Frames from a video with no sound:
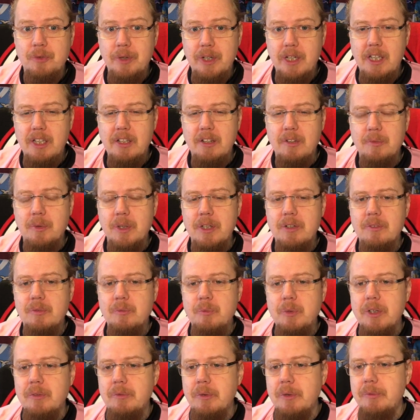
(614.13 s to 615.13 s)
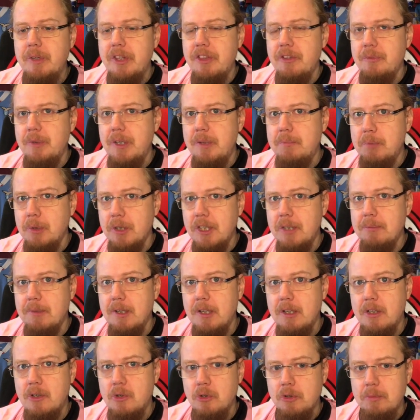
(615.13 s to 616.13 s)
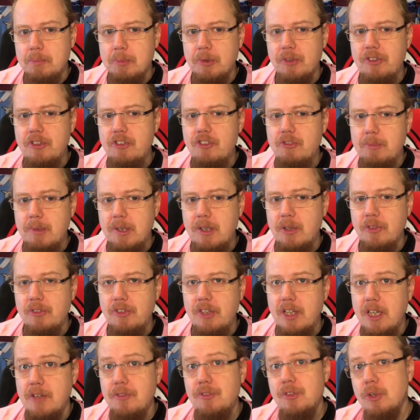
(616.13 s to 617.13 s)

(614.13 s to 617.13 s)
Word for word: with a win, put them in a good position because they have